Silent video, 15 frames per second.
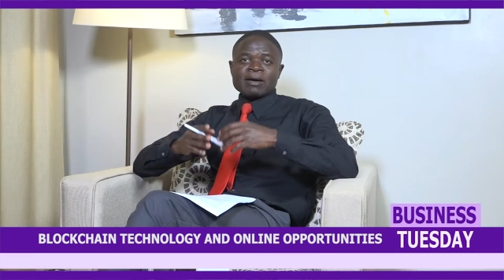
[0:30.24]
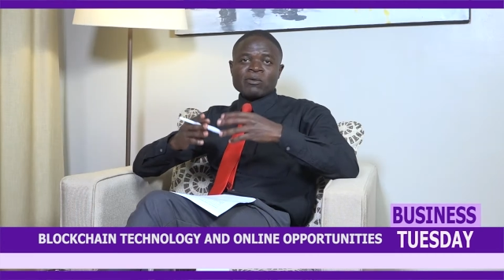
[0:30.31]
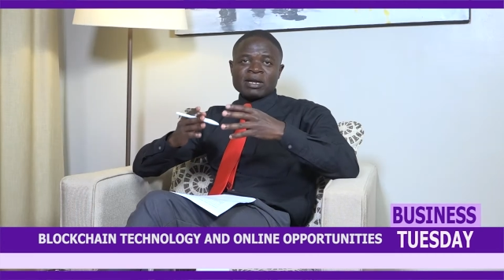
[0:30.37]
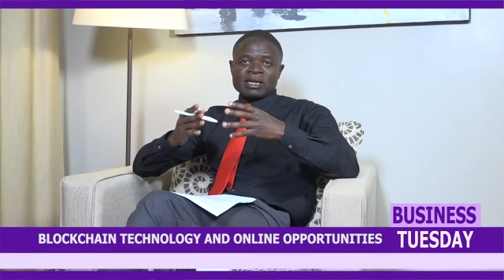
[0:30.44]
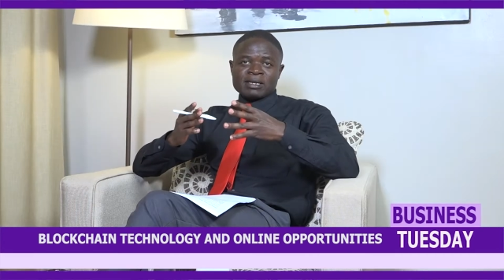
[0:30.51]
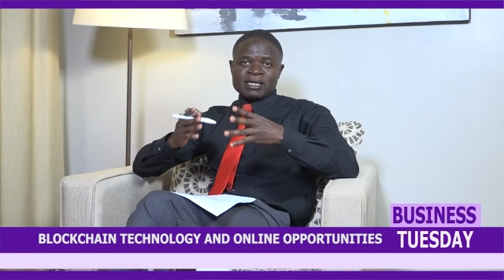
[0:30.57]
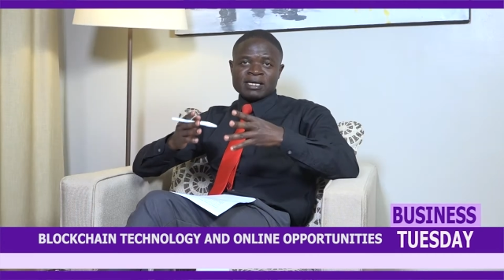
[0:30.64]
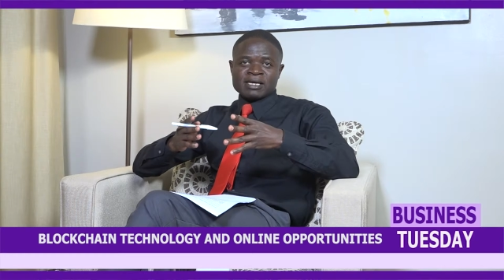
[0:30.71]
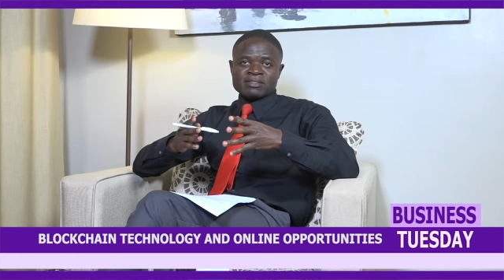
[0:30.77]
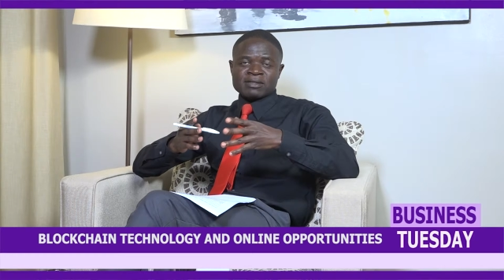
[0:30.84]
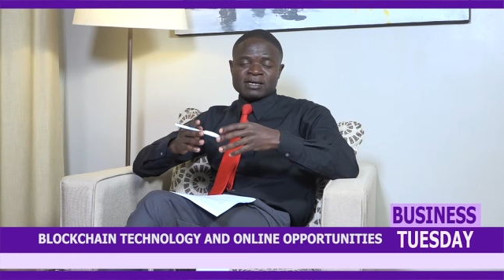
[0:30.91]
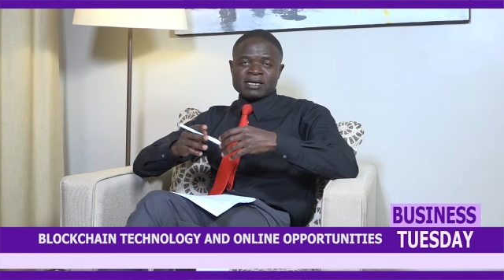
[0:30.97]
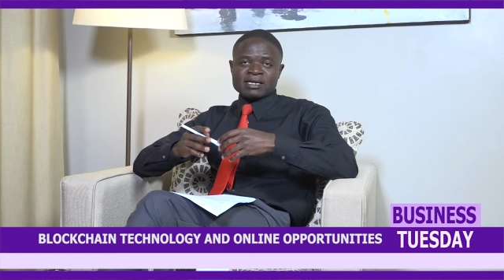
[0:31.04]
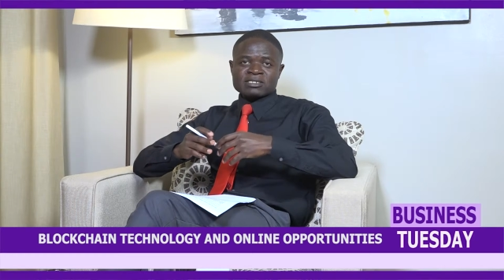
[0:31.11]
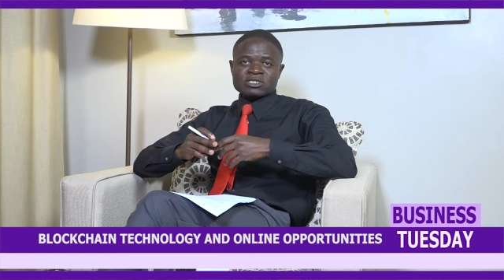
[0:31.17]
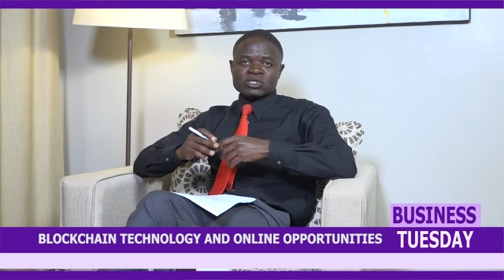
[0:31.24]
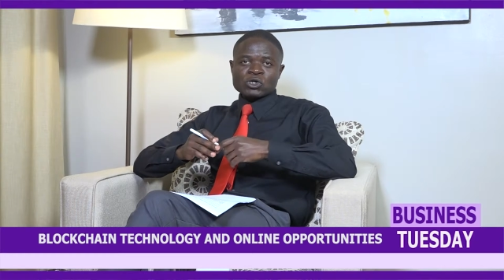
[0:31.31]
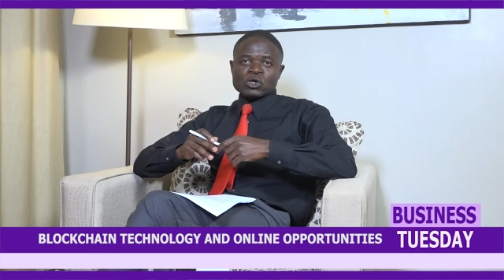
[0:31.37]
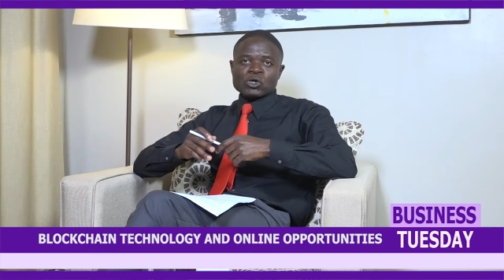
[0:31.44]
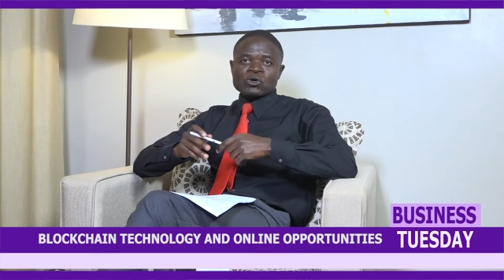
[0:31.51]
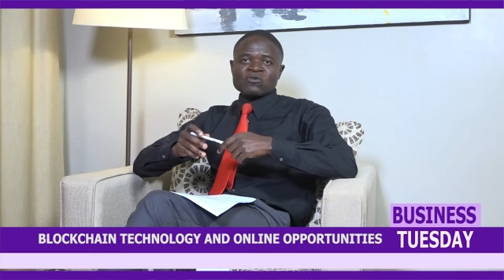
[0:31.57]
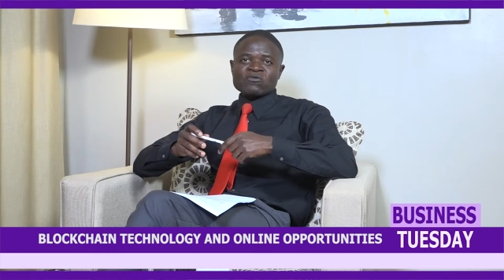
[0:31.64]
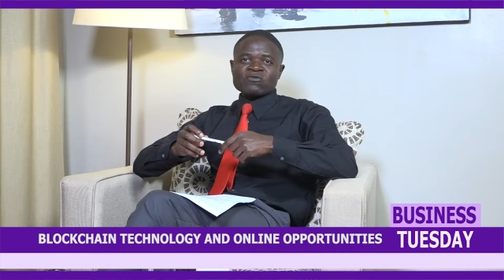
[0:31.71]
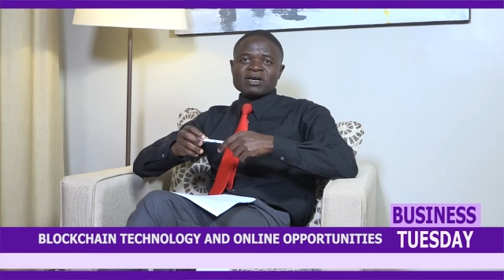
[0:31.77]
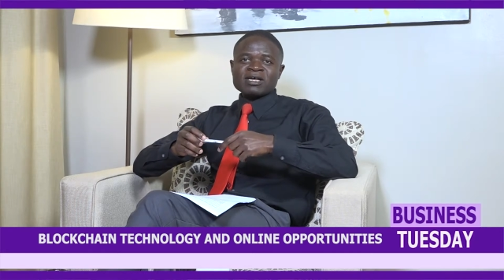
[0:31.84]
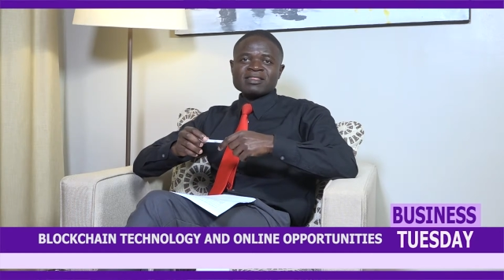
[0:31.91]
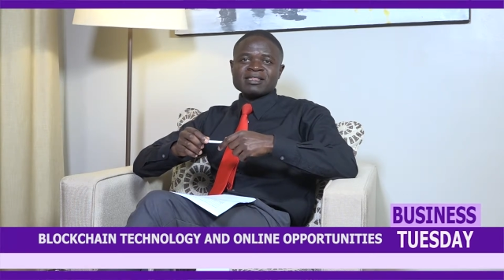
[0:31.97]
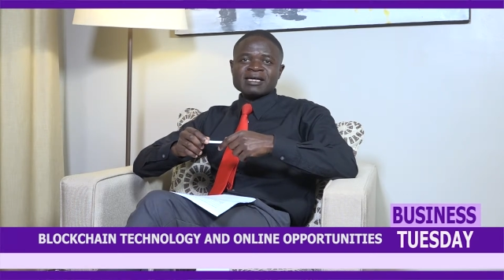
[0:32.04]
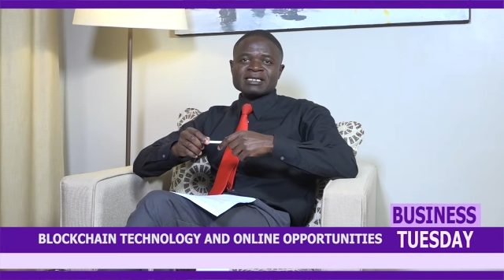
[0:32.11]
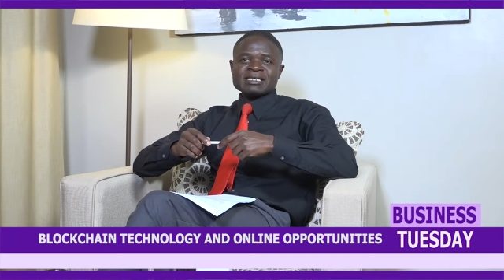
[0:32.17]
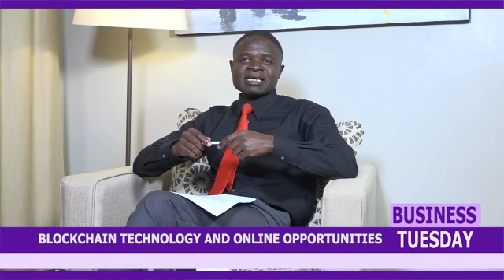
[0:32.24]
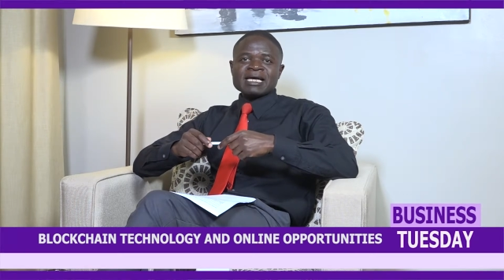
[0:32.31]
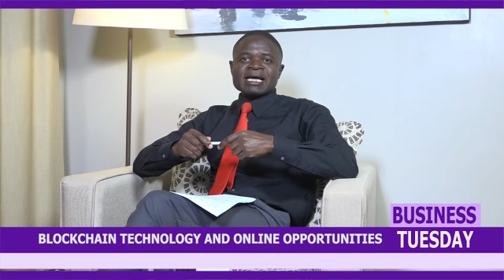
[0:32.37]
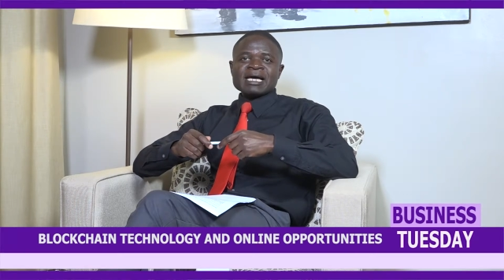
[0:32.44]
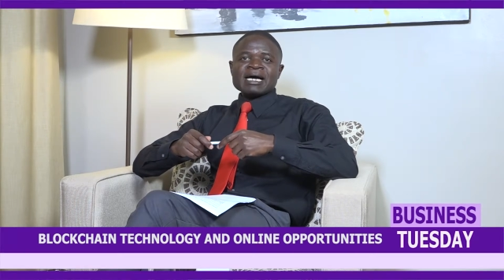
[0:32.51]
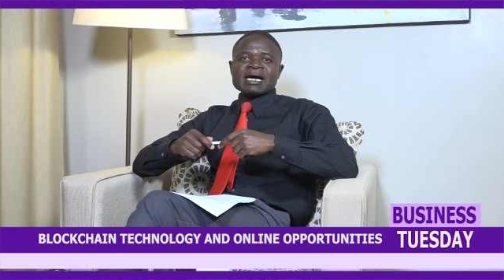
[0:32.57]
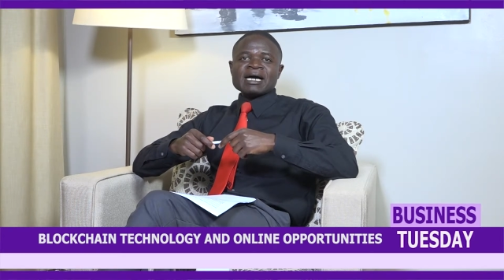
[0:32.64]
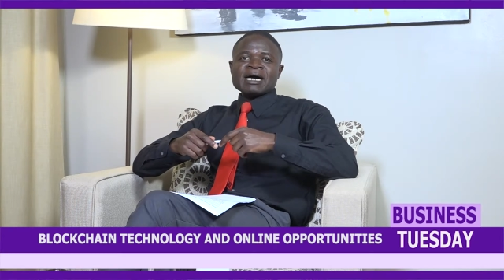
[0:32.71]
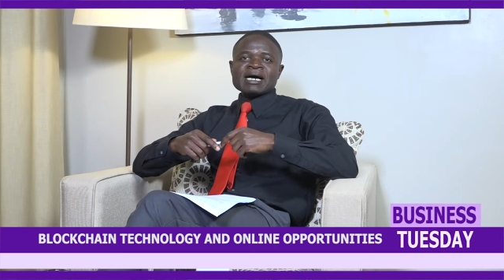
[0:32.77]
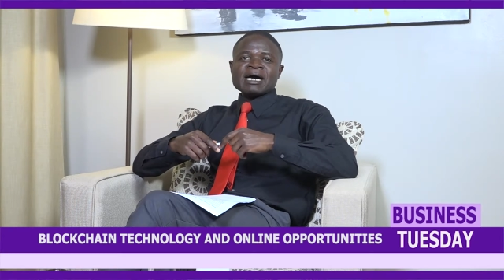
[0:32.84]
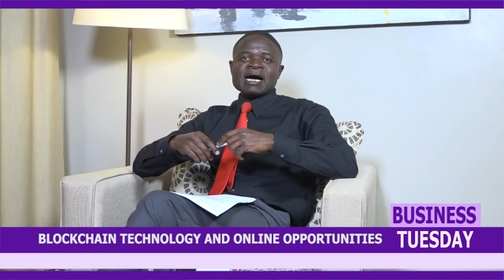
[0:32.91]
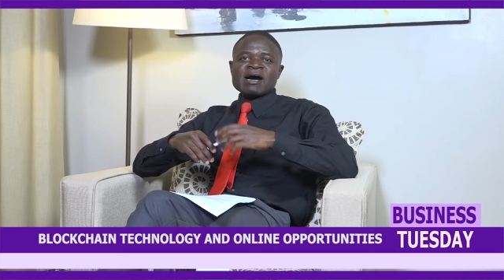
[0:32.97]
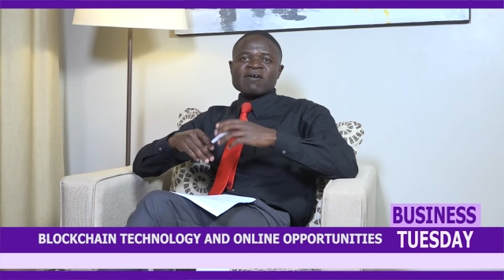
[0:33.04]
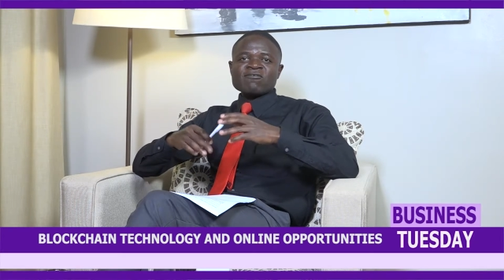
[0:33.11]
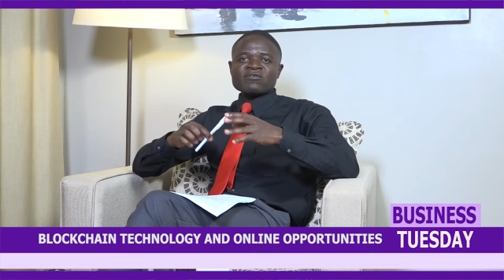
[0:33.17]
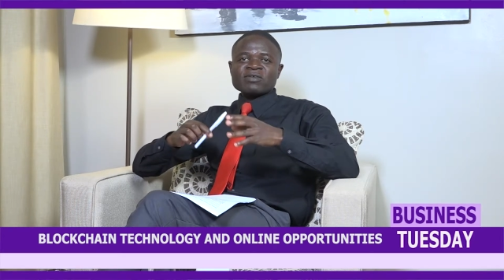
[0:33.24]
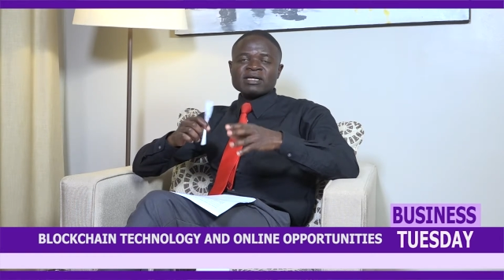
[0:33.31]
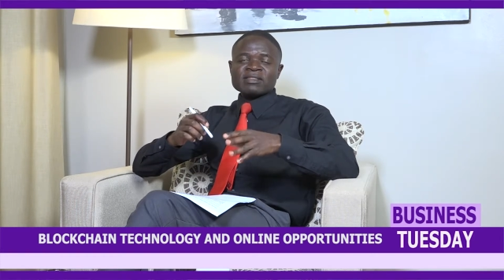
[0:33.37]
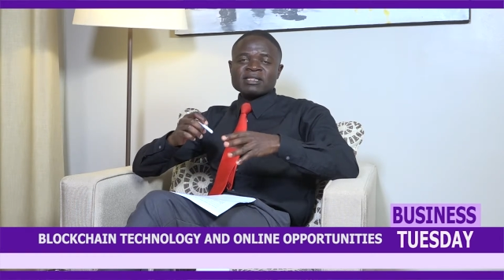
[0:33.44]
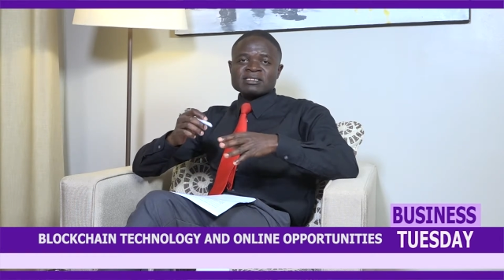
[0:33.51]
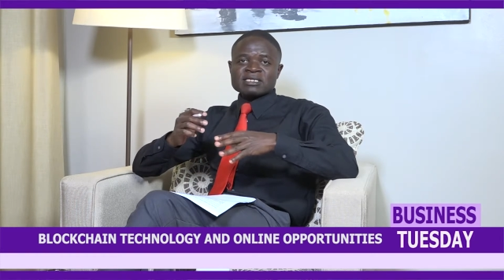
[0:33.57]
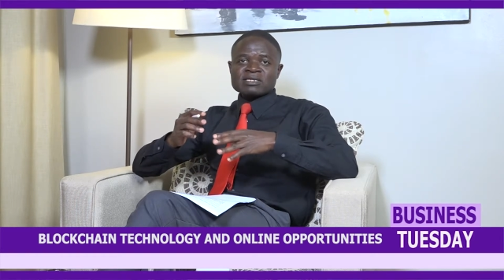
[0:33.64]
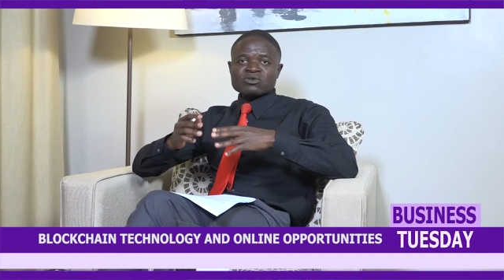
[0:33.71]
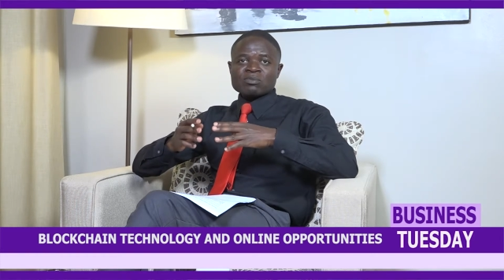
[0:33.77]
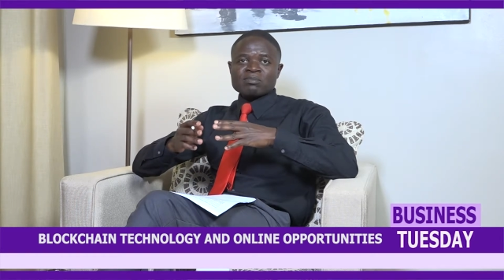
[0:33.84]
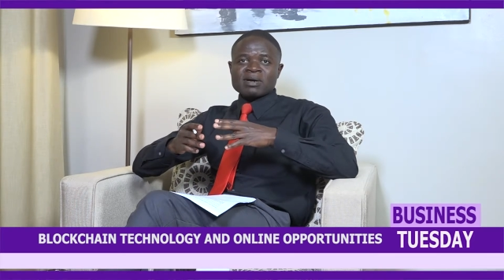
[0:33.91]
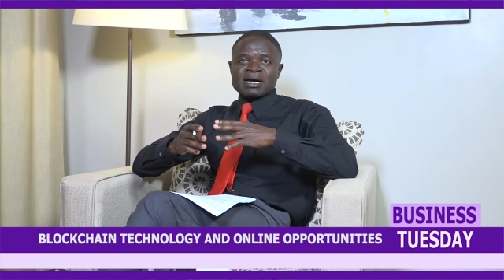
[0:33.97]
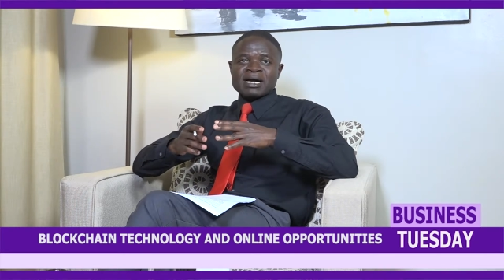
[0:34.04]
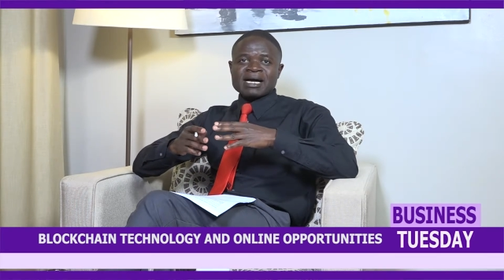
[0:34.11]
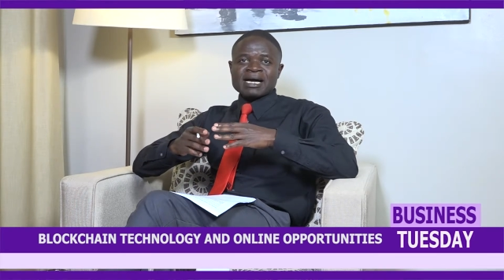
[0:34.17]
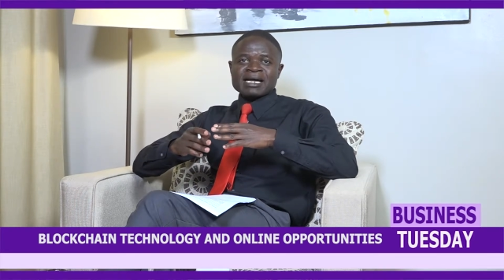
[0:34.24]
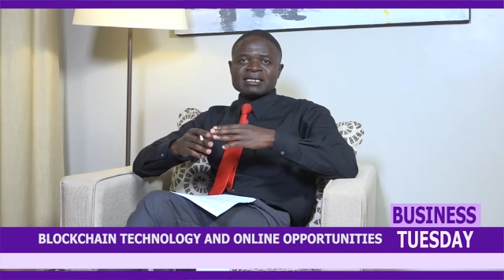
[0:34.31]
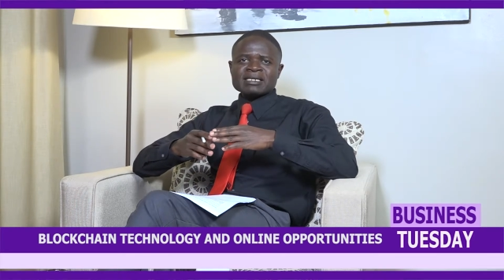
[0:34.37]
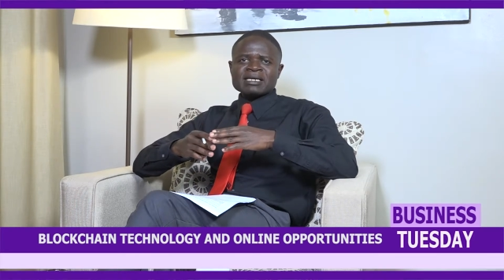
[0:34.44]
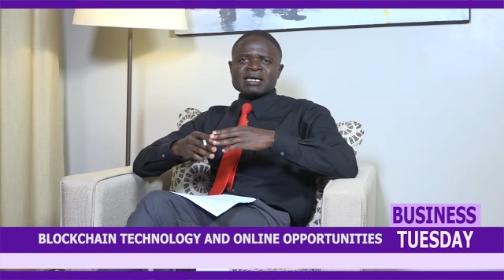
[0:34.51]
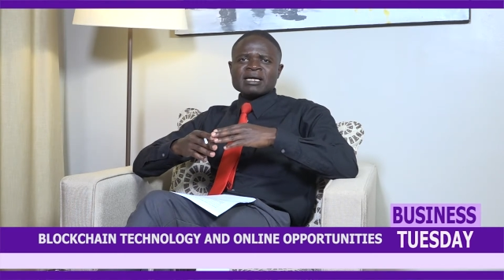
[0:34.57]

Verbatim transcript: While here in the country, you find that uh, after the central bank had